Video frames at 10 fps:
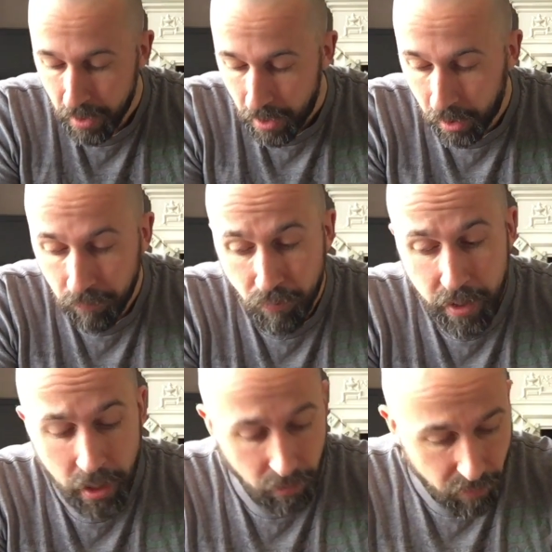and I'm
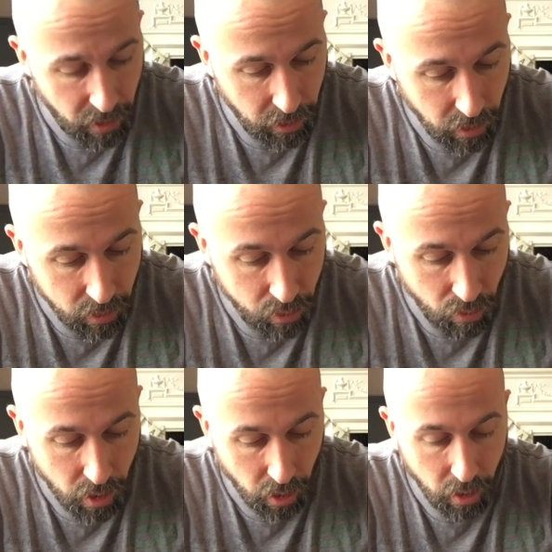really, really
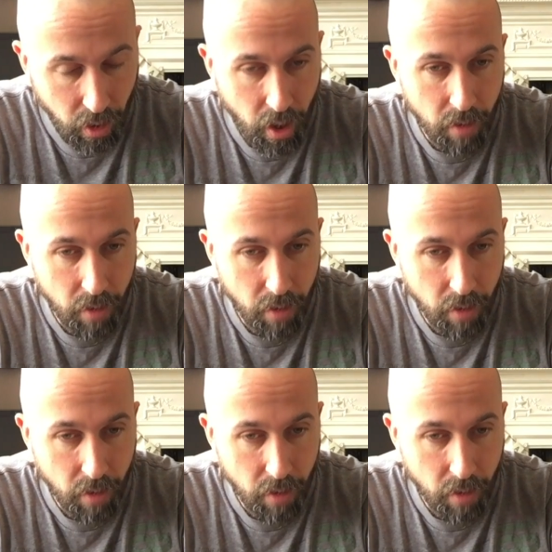enjoying it.